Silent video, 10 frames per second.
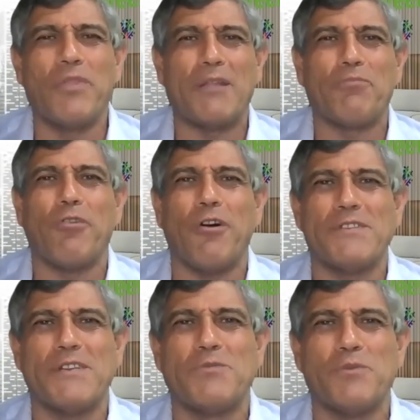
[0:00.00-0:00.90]
that
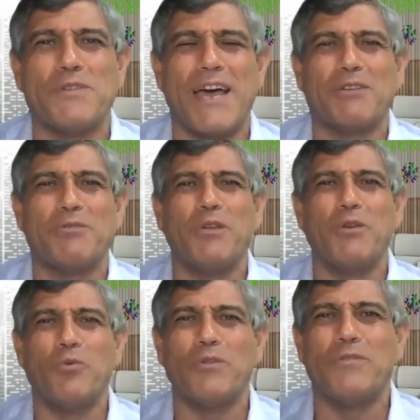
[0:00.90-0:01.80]
process was actually,
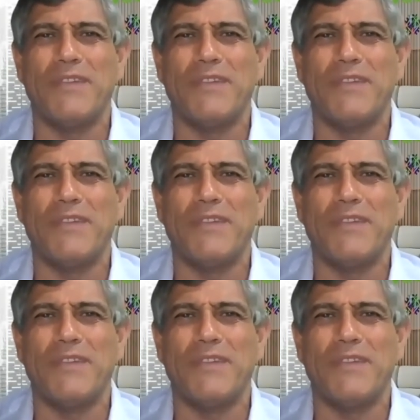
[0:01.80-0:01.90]
you would